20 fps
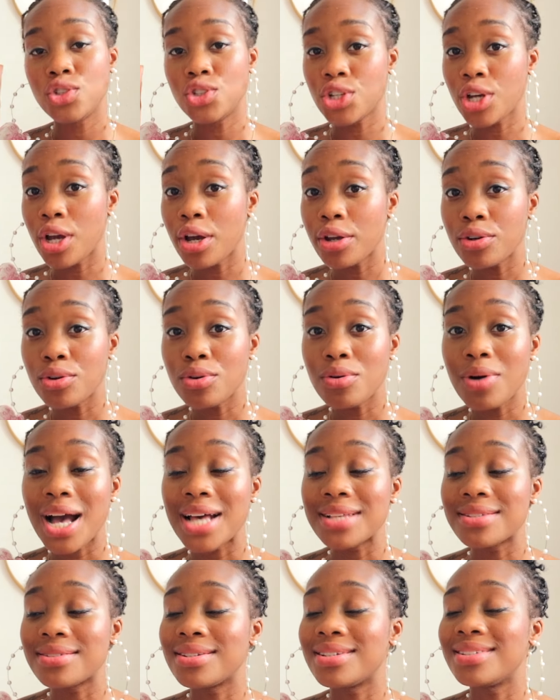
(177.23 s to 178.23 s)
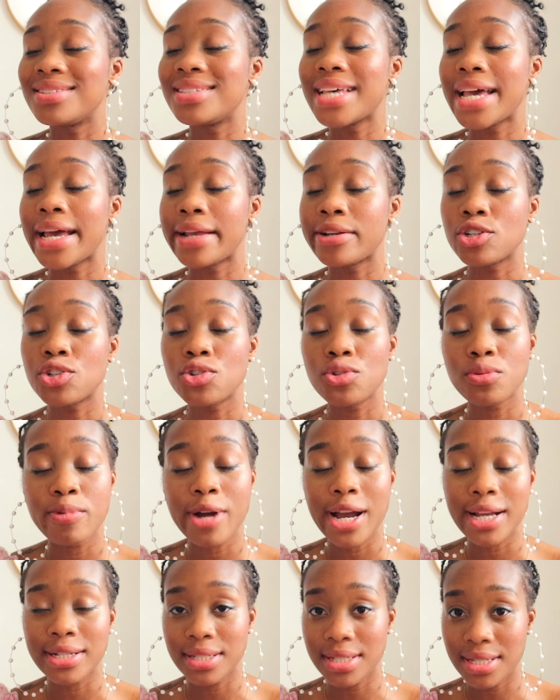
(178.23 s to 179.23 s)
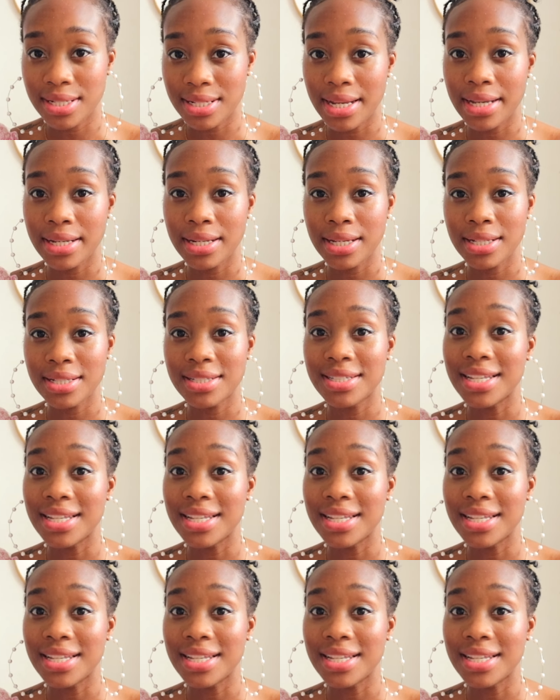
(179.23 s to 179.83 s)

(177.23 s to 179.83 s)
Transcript: Journal as an intentional practice, ladies,